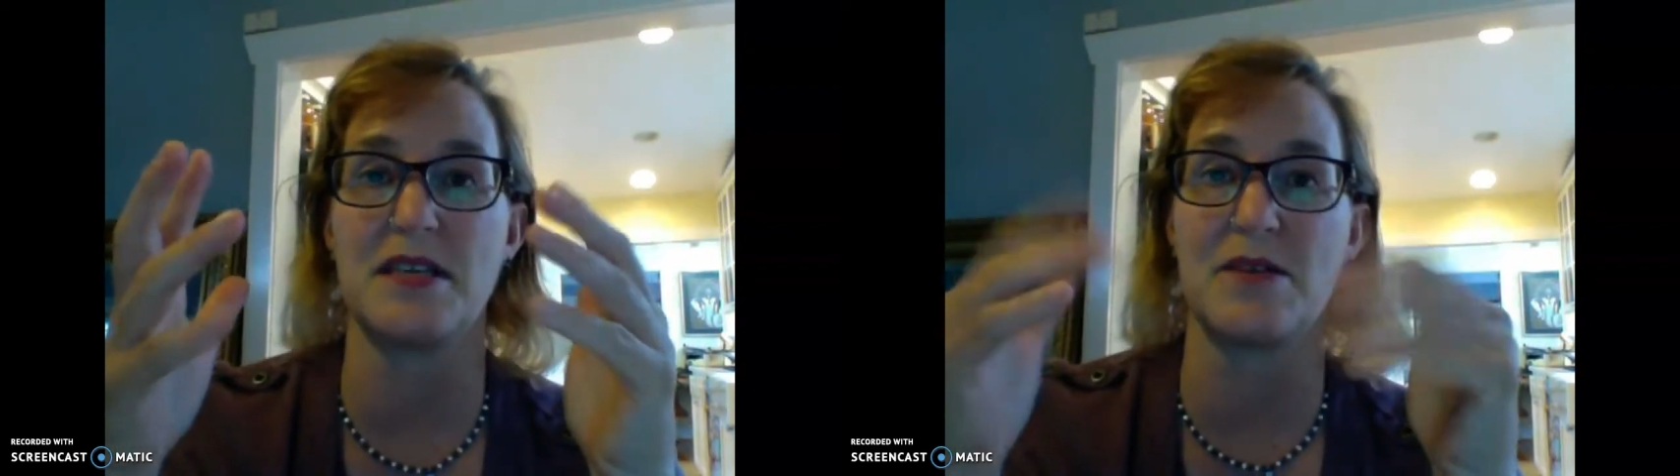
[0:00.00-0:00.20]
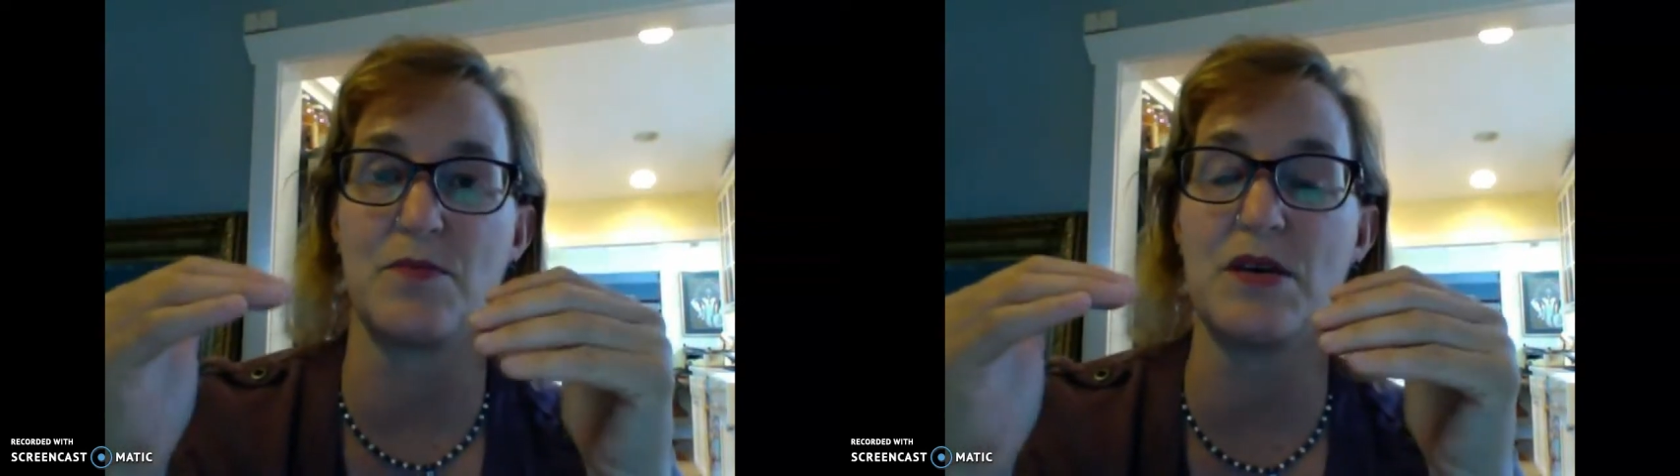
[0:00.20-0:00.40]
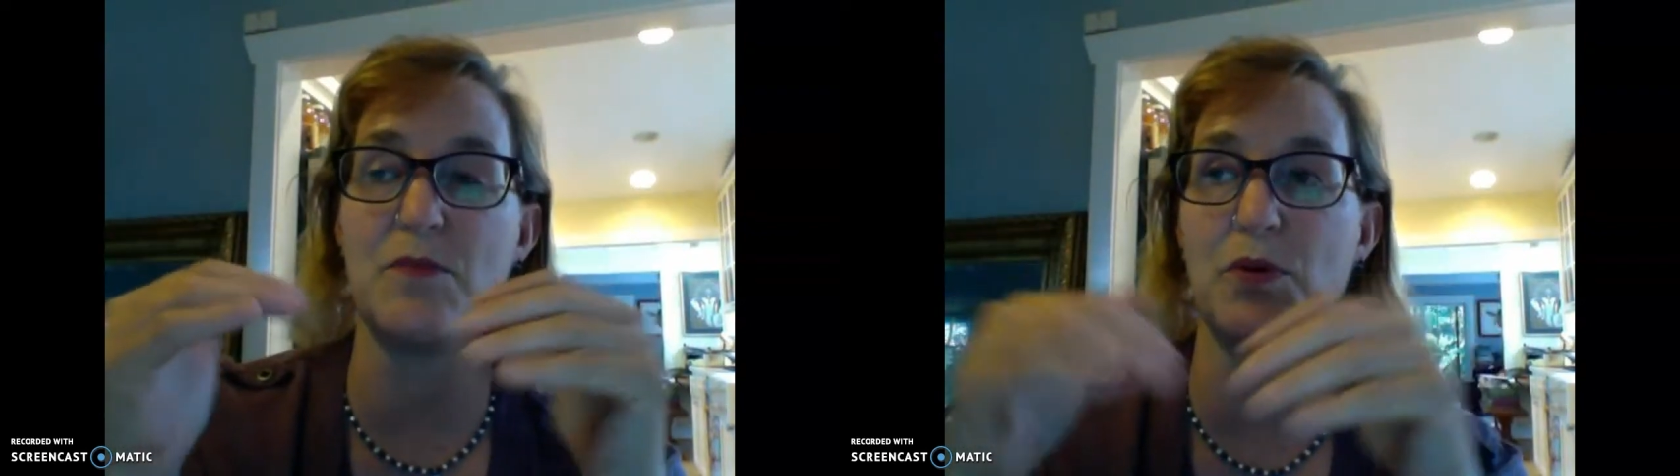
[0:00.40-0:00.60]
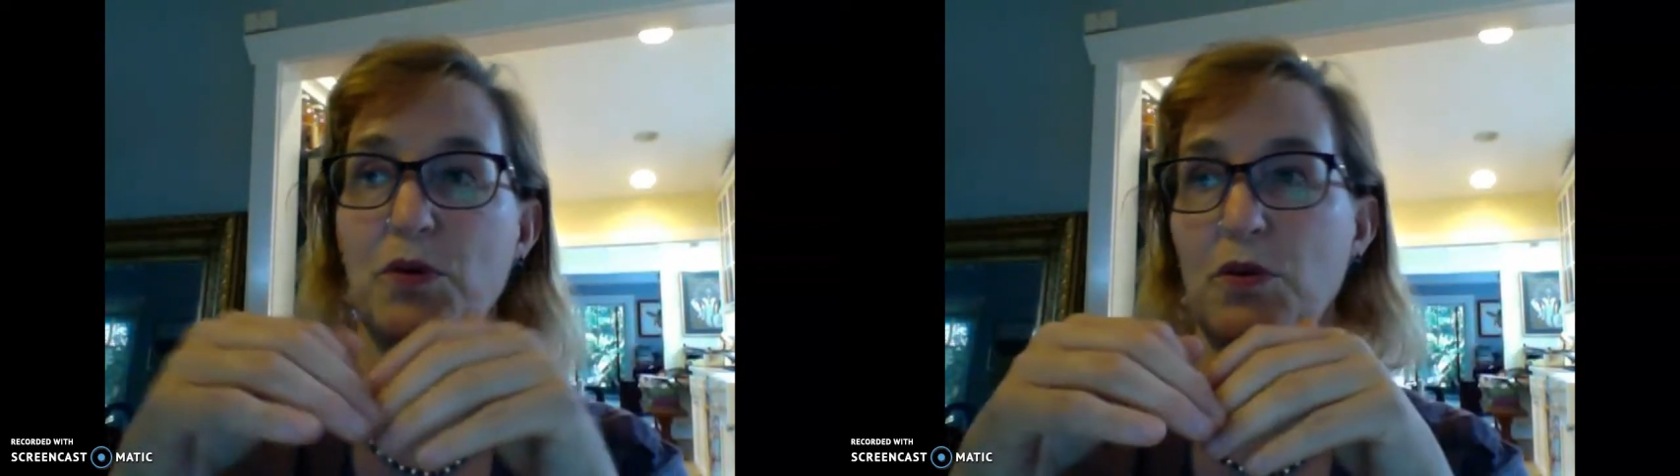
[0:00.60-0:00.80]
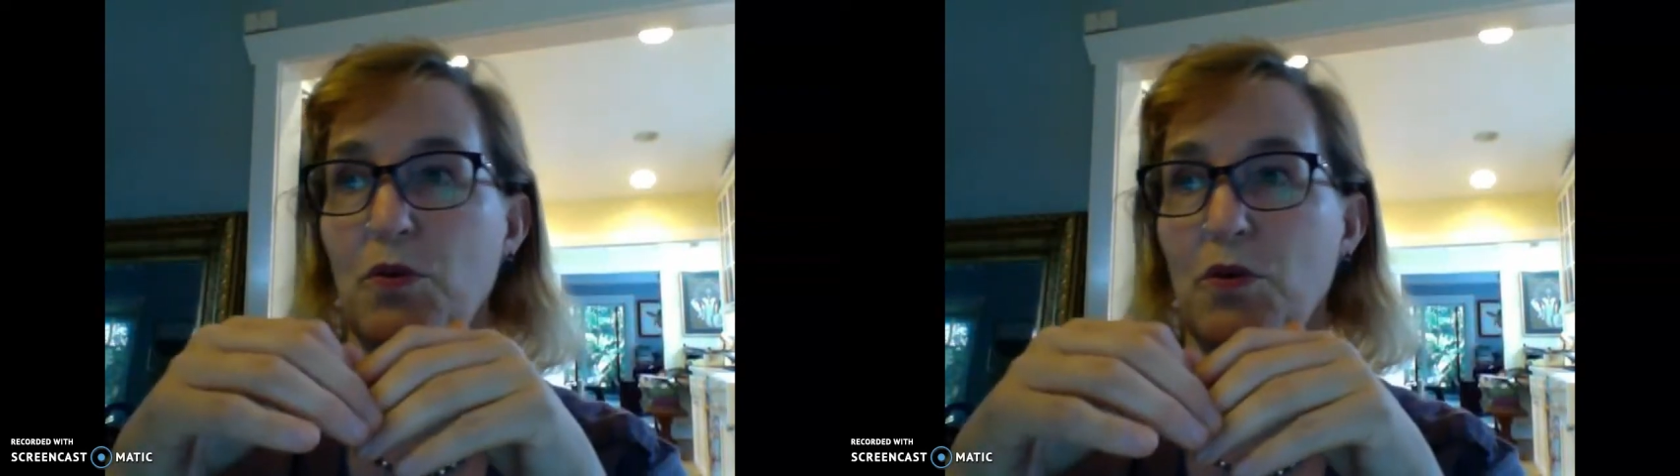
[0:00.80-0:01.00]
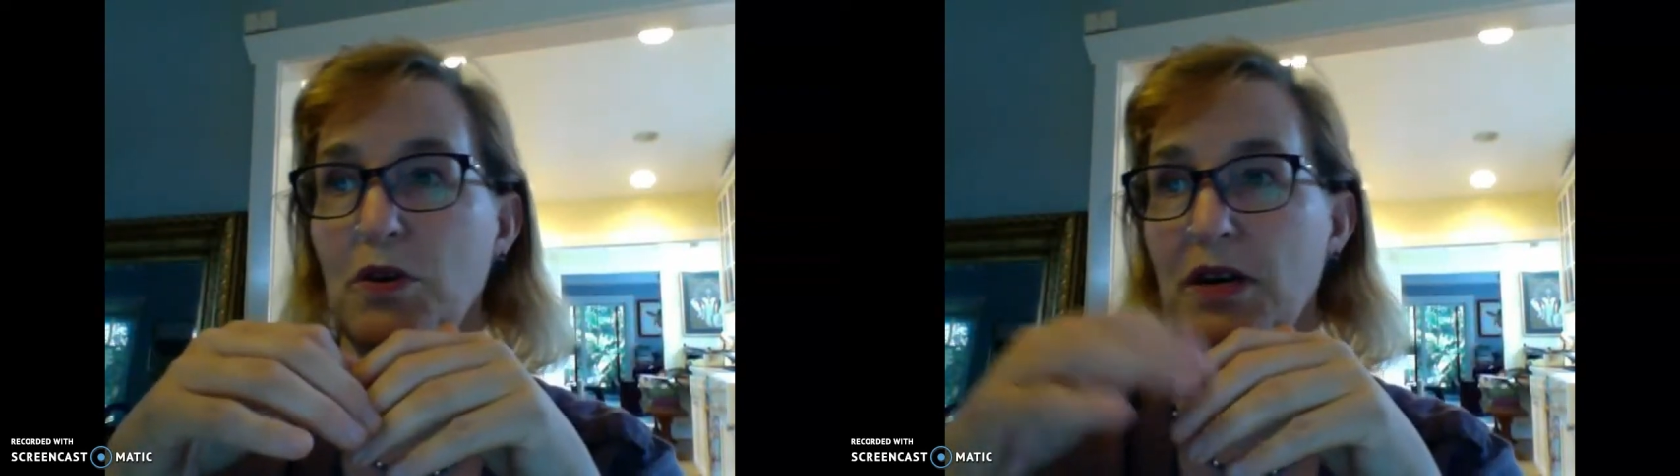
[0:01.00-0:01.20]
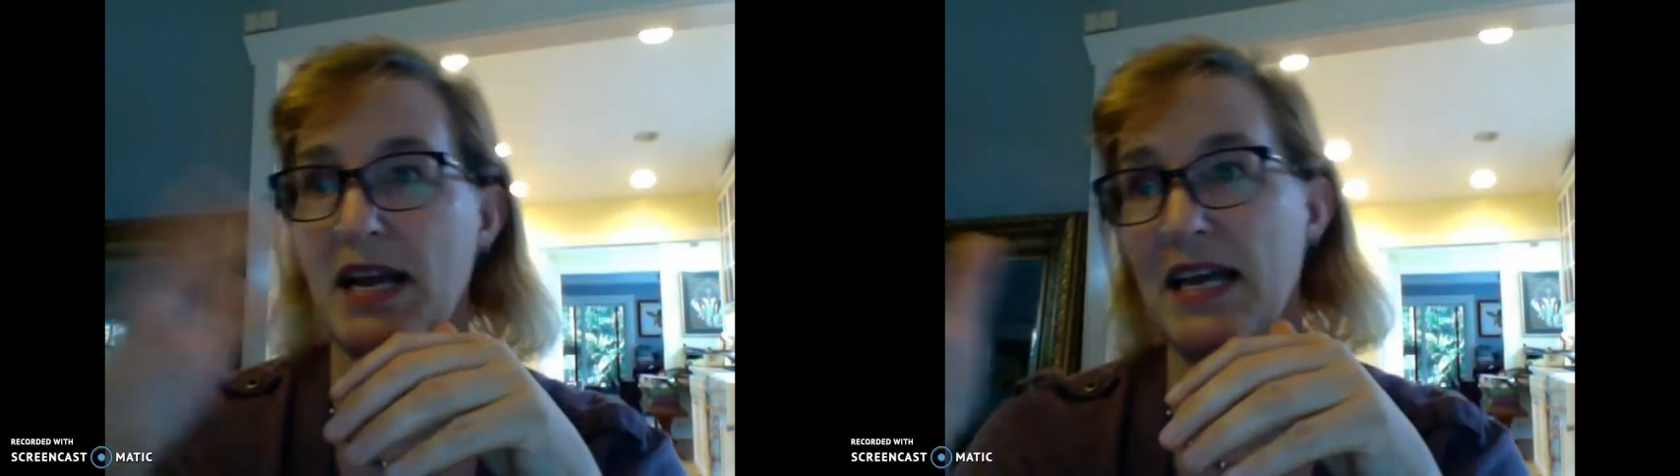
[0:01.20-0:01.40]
like people or